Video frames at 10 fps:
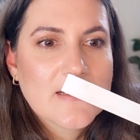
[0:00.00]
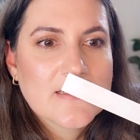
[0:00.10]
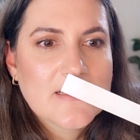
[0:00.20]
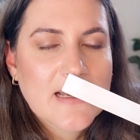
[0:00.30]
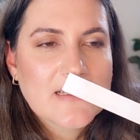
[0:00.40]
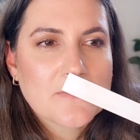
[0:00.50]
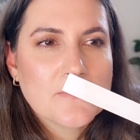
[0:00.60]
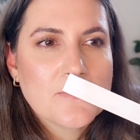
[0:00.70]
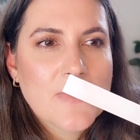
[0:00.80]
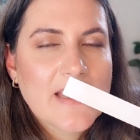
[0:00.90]
that
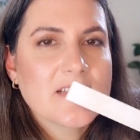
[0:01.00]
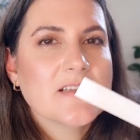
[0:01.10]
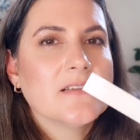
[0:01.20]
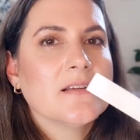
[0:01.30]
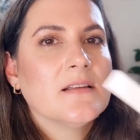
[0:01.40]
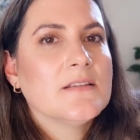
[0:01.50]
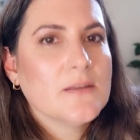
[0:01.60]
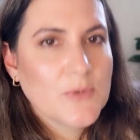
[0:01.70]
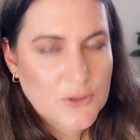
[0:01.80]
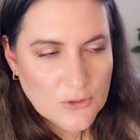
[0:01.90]
makes it a little
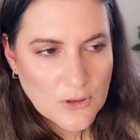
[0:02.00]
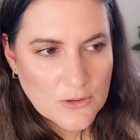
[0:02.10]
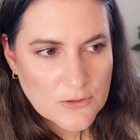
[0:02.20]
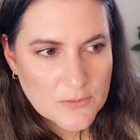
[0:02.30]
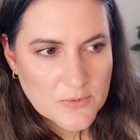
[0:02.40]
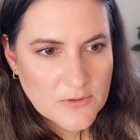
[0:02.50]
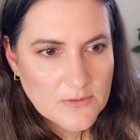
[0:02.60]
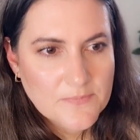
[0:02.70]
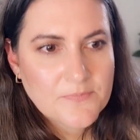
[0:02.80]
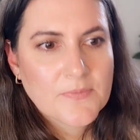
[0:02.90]
bit tolerable.
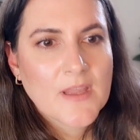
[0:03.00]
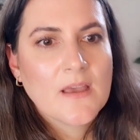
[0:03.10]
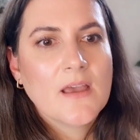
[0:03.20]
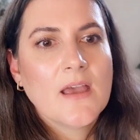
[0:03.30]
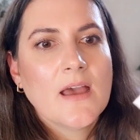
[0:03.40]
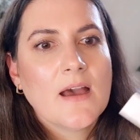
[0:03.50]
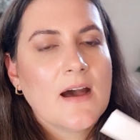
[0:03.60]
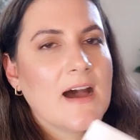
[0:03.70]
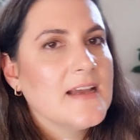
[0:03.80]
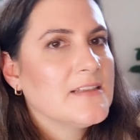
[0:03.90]

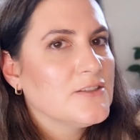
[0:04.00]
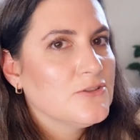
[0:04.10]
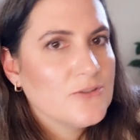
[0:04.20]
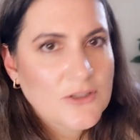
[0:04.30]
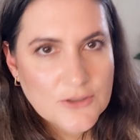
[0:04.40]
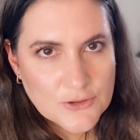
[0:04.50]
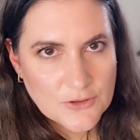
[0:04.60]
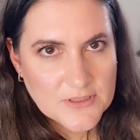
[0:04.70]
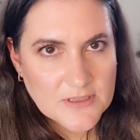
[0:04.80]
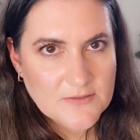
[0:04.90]
I did not
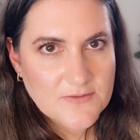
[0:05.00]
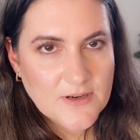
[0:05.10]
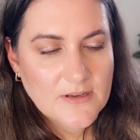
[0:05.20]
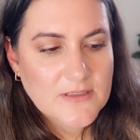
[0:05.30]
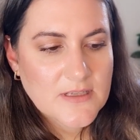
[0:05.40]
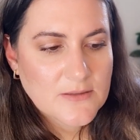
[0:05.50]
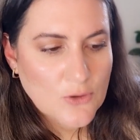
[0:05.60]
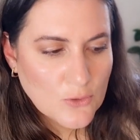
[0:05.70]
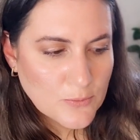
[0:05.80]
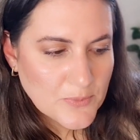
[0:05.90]
enjoy this fragrance in the
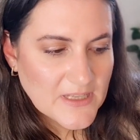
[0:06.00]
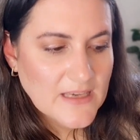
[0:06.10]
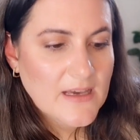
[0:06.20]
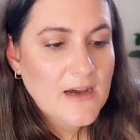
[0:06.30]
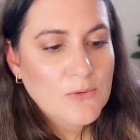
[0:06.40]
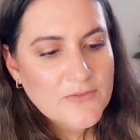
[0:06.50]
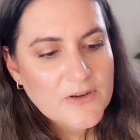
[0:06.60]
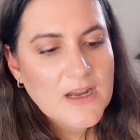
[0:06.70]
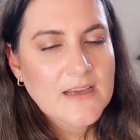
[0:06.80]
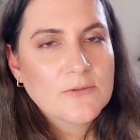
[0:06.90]
opening.
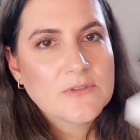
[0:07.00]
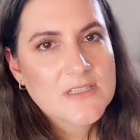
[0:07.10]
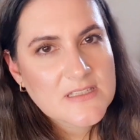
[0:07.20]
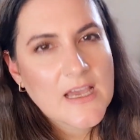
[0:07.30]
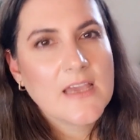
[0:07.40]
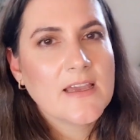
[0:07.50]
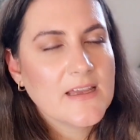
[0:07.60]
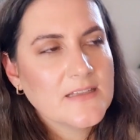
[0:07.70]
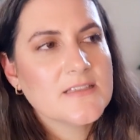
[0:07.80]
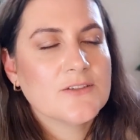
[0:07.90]
However, I would say
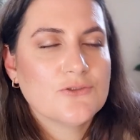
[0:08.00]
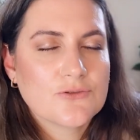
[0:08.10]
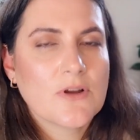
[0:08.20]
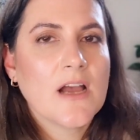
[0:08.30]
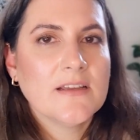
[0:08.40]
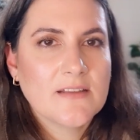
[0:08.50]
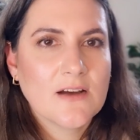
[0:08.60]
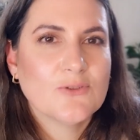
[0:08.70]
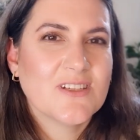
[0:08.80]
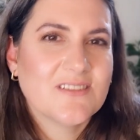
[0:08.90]
in the dry
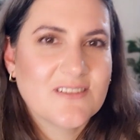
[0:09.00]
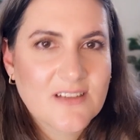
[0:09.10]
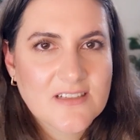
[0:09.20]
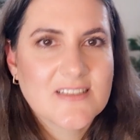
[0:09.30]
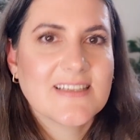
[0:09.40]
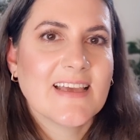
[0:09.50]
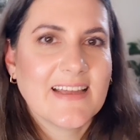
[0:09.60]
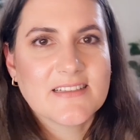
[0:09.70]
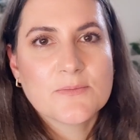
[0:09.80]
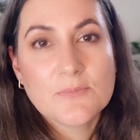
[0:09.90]
down, it does
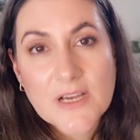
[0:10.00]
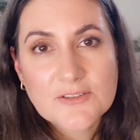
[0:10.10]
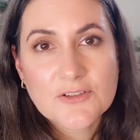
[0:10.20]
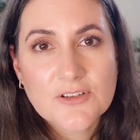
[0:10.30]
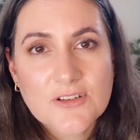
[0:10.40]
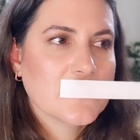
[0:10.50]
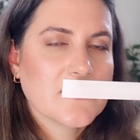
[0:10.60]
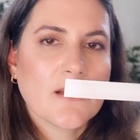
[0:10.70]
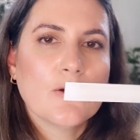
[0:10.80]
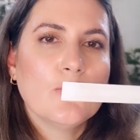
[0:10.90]
get better.
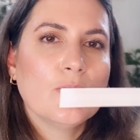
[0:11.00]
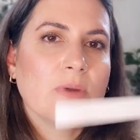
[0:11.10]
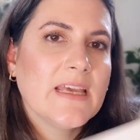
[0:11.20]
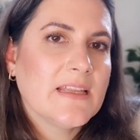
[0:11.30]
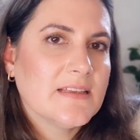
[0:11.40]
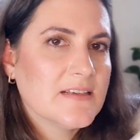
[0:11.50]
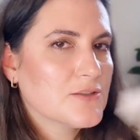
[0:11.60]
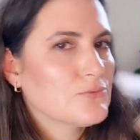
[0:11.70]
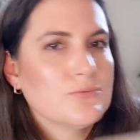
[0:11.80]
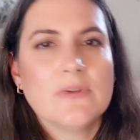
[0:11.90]
The
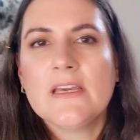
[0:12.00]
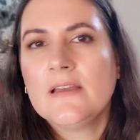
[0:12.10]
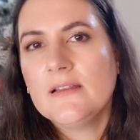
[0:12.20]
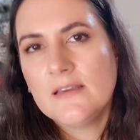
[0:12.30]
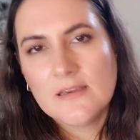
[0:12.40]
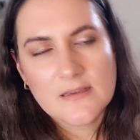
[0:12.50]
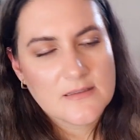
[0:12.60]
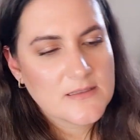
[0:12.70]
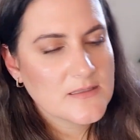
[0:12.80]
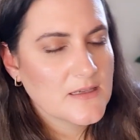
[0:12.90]
greenness really
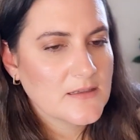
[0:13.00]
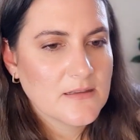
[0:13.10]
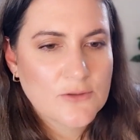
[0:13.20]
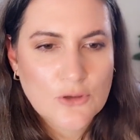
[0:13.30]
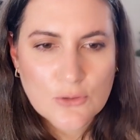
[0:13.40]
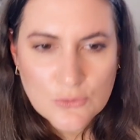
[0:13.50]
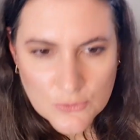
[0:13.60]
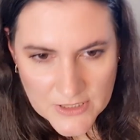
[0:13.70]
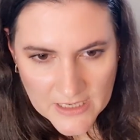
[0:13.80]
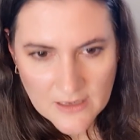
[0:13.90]
is then
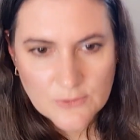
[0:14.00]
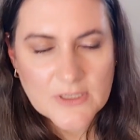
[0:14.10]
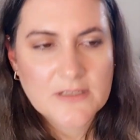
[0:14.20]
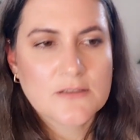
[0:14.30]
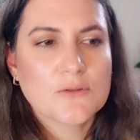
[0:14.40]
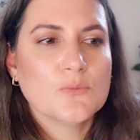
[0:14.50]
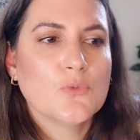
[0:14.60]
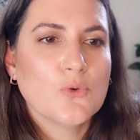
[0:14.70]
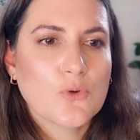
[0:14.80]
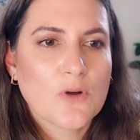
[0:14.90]
toned down and it's
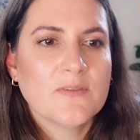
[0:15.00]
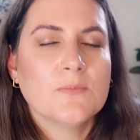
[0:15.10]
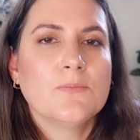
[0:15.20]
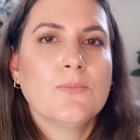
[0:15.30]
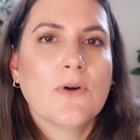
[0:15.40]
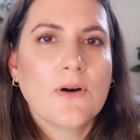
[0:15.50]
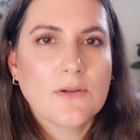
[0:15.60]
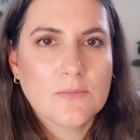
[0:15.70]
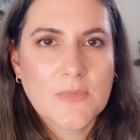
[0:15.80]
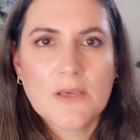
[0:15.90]
more of a
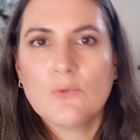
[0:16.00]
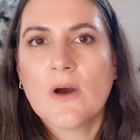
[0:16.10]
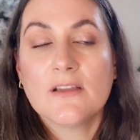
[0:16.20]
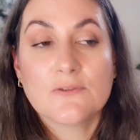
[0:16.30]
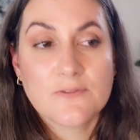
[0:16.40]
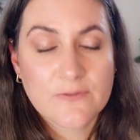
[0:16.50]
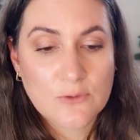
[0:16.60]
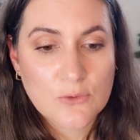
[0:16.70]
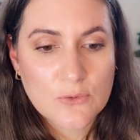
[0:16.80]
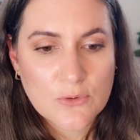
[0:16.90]
balmy white
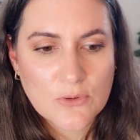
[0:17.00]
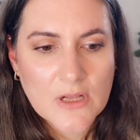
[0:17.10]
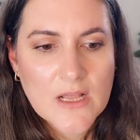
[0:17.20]
floral.